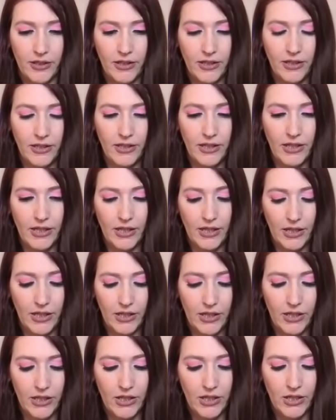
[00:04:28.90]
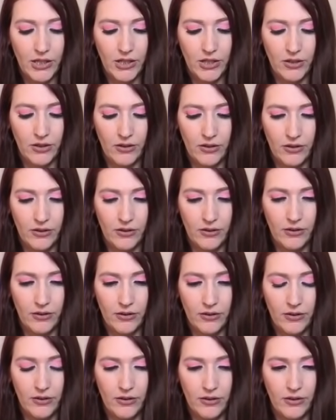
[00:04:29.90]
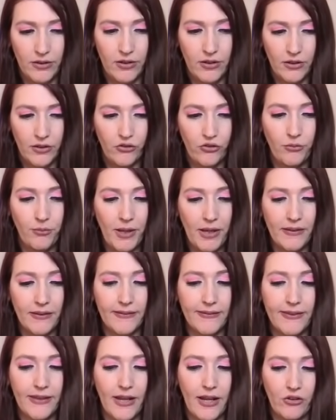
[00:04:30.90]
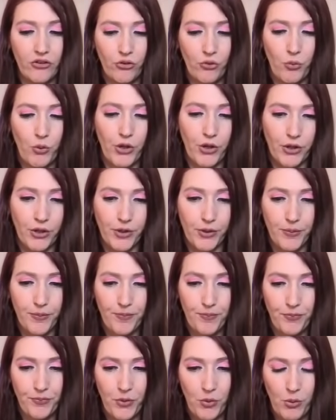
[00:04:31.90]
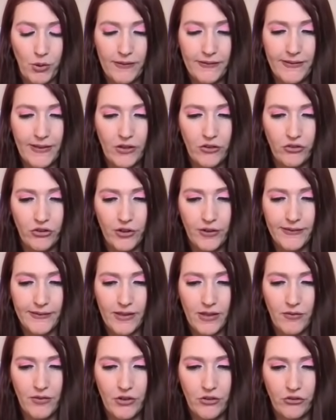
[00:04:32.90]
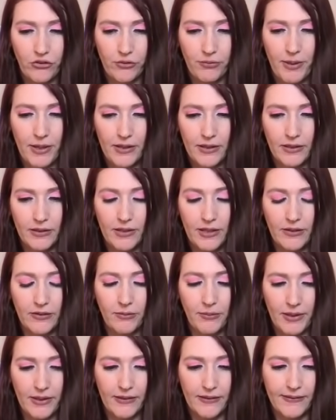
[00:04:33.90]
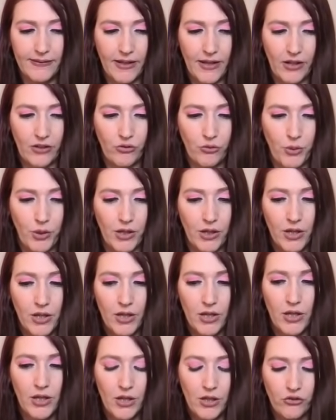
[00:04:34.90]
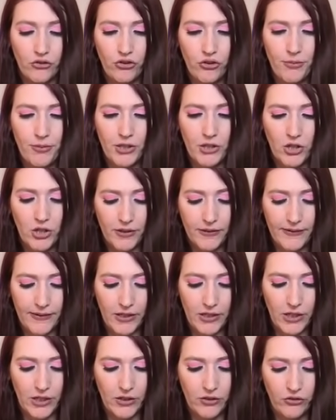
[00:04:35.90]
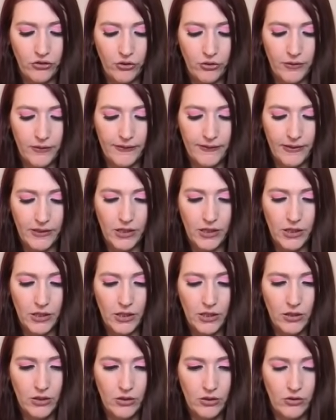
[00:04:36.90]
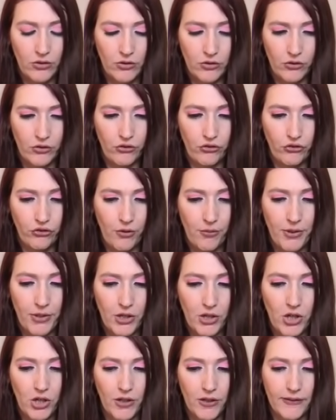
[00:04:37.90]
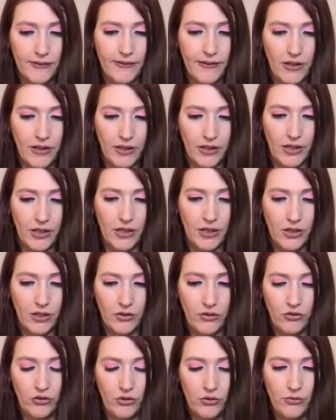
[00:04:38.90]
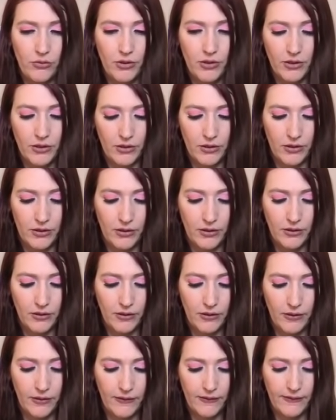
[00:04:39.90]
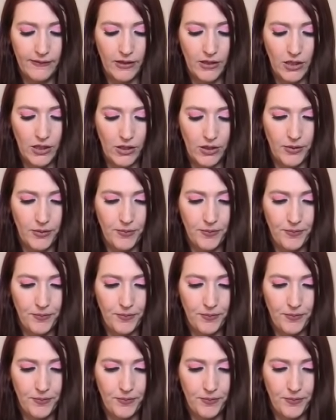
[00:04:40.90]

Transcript: need to make this connection work? What does Sagittarius' love interest make, need to make this connection work? Show me the cards I need to see. Show me the cards I need to see.